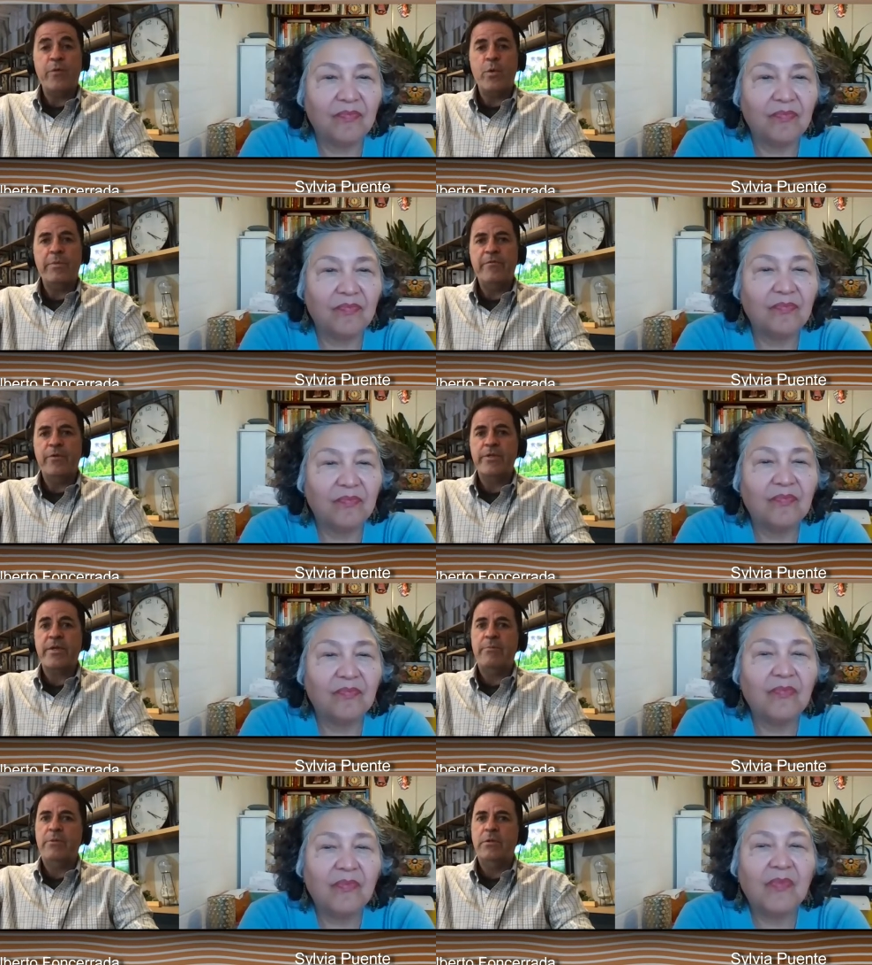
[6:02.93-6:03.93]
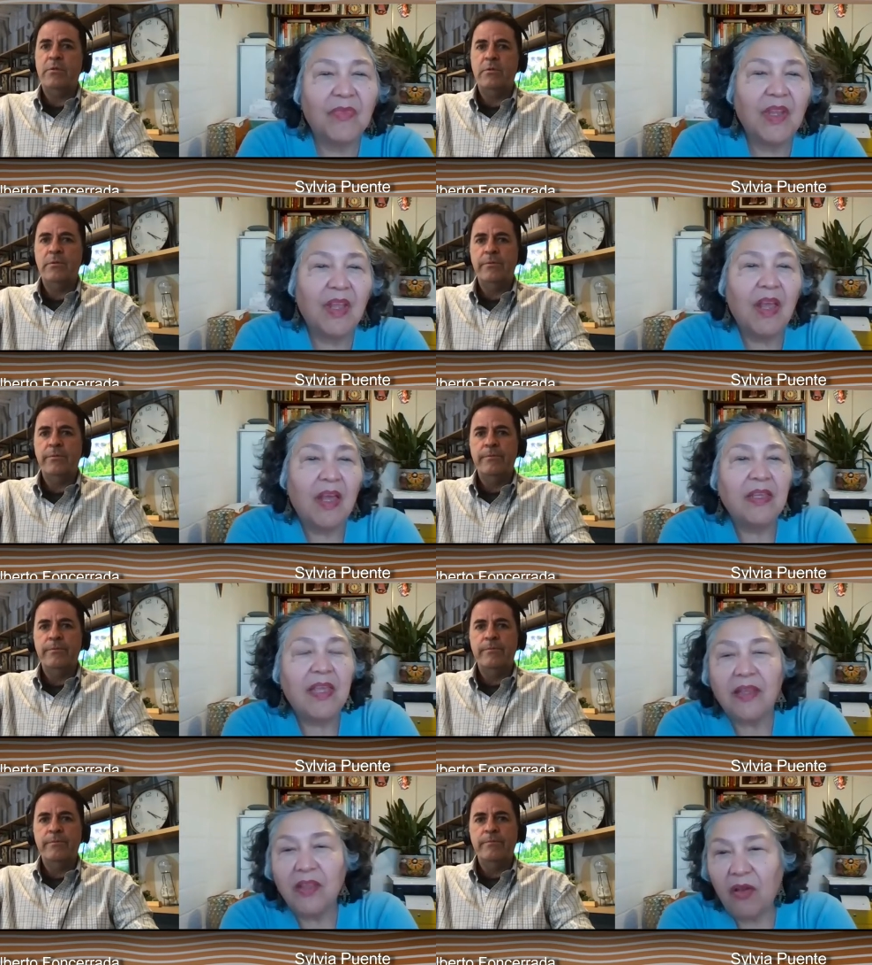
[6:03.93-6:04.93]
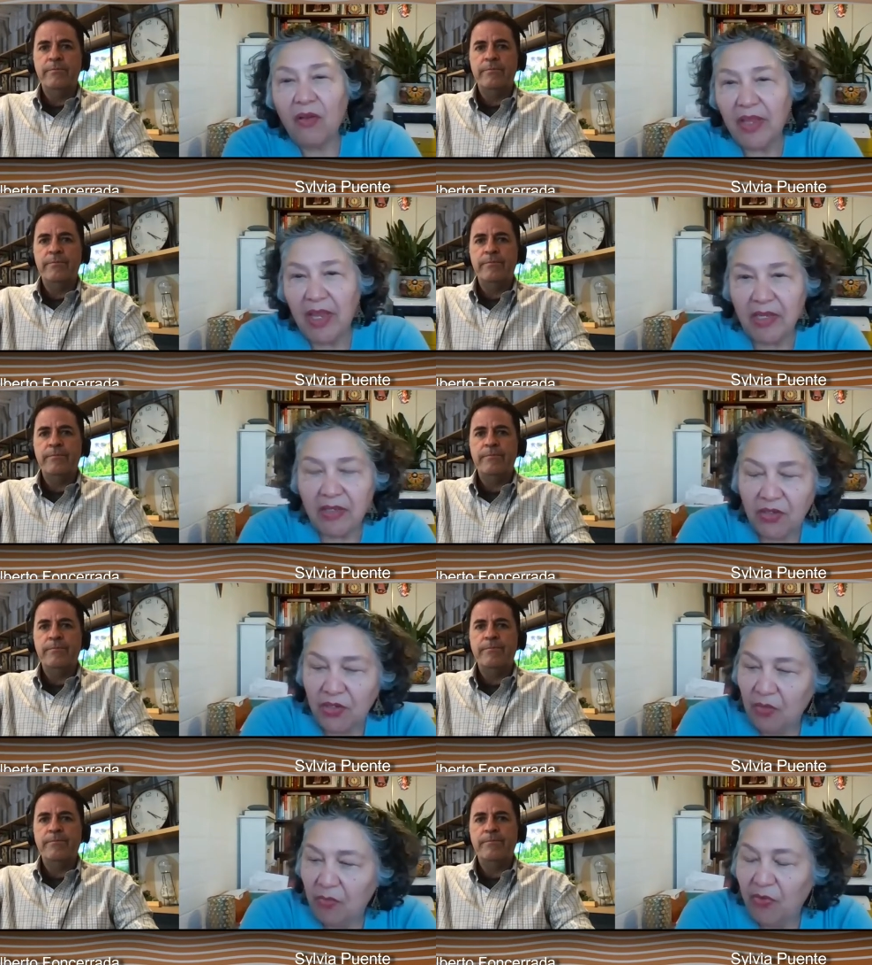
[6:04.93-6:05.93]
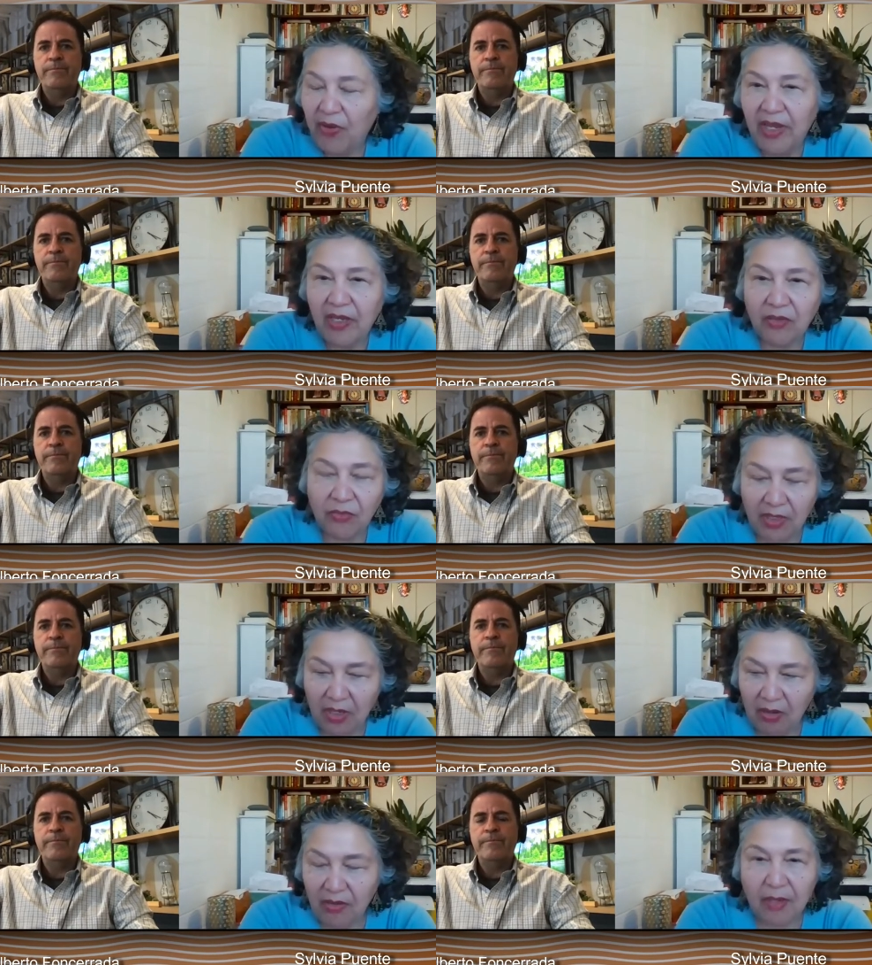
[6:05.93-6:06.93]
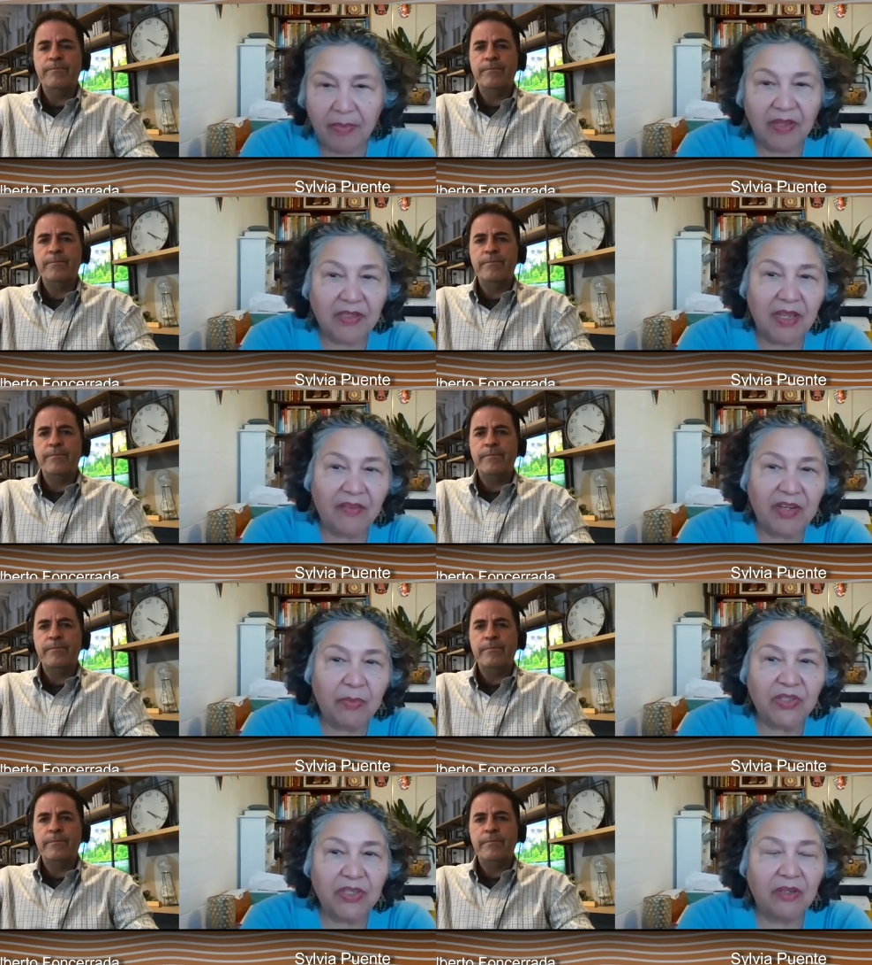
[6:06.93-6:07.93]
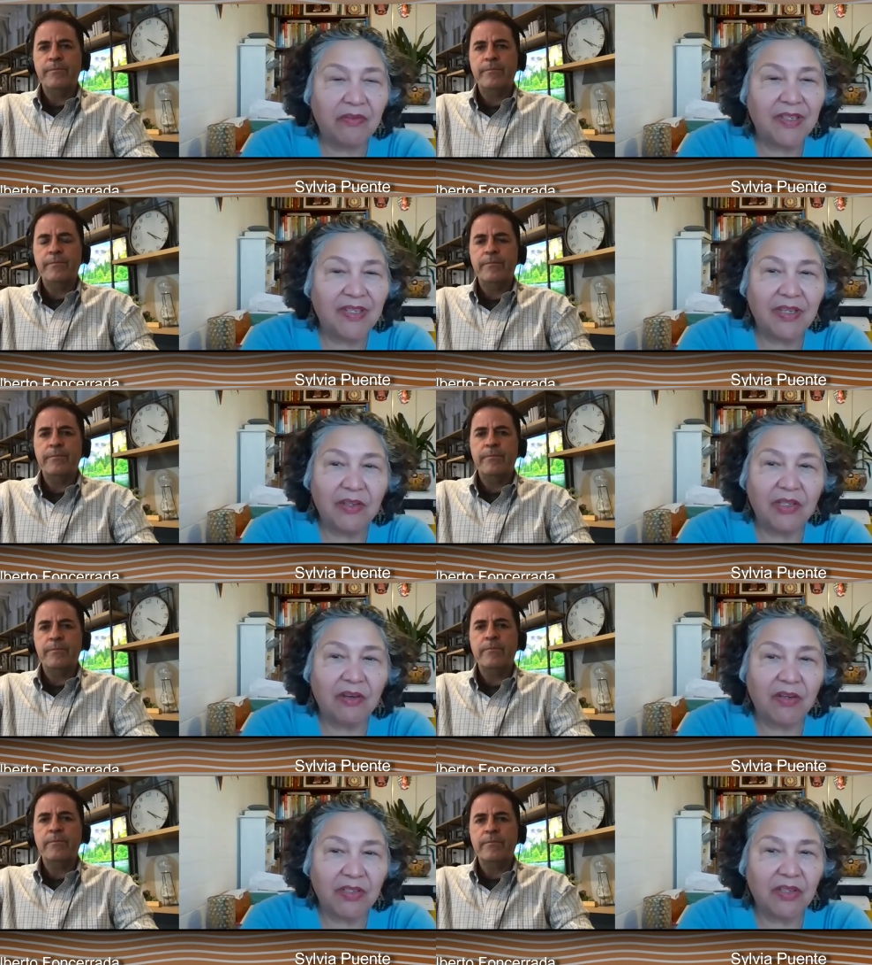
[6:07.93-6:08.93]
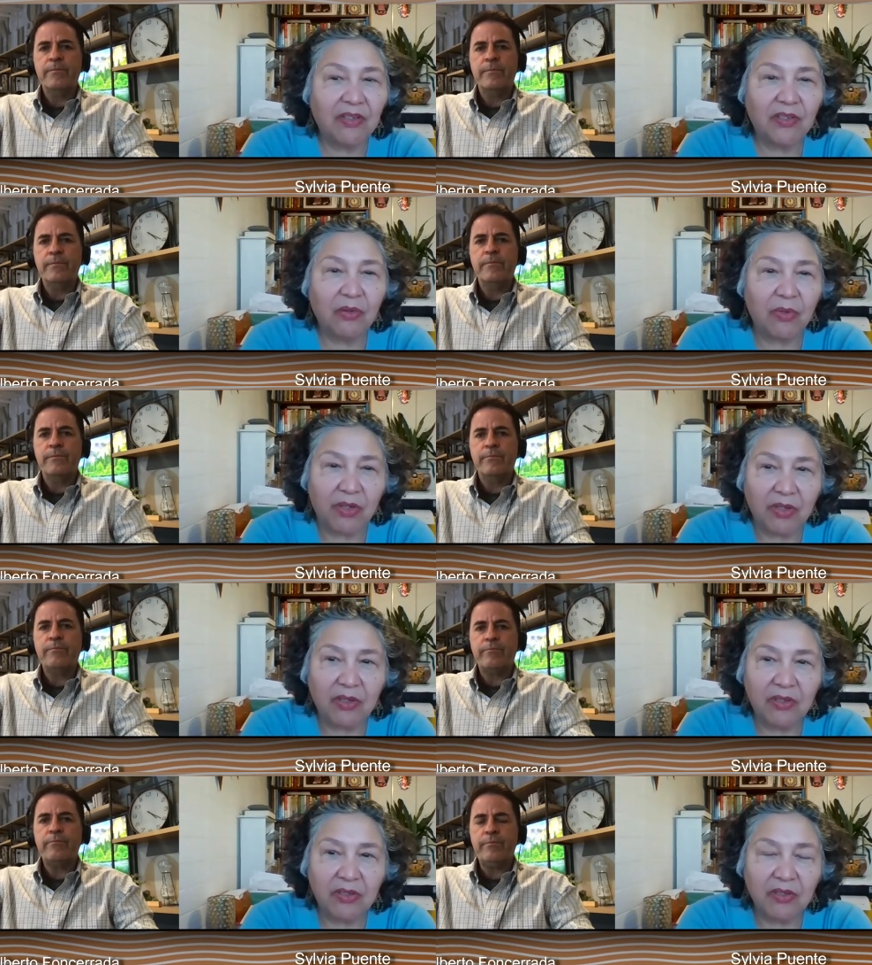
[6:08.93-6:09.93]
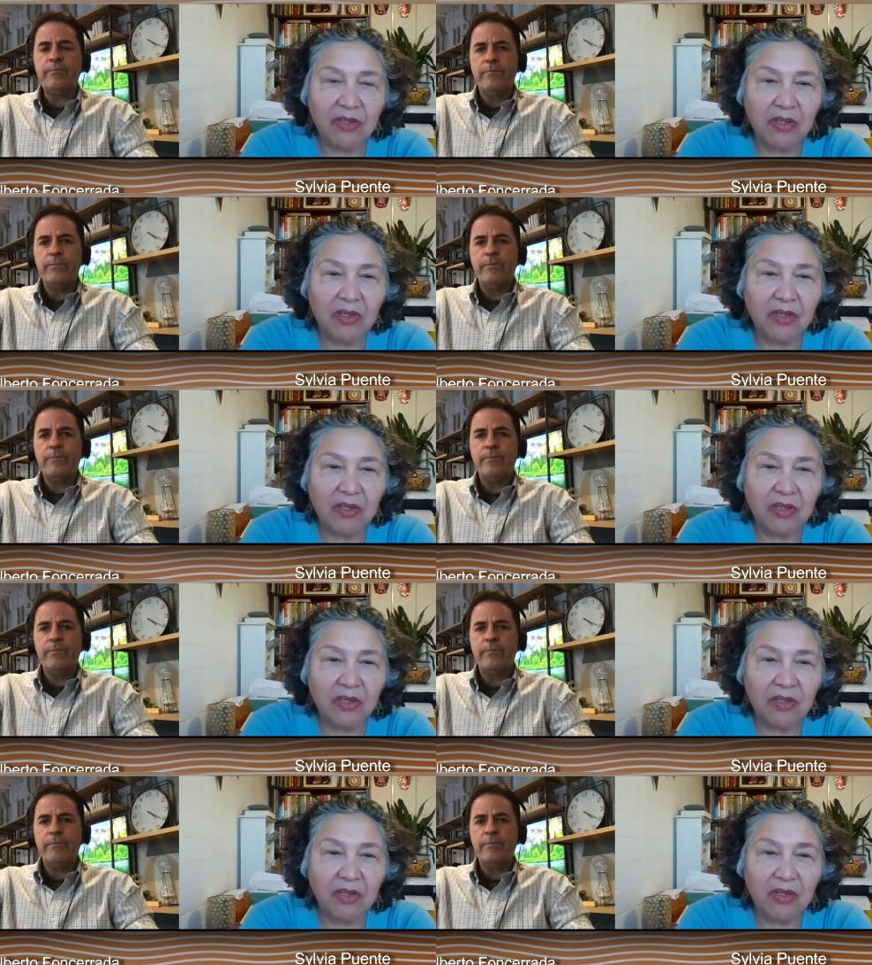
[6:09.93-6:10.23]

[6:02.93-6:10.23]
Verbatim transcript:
Speaker 1: for women, for example.
Speaker 2: Yeah, no, and to your point, we know that about 70% of Latinos are essential workers.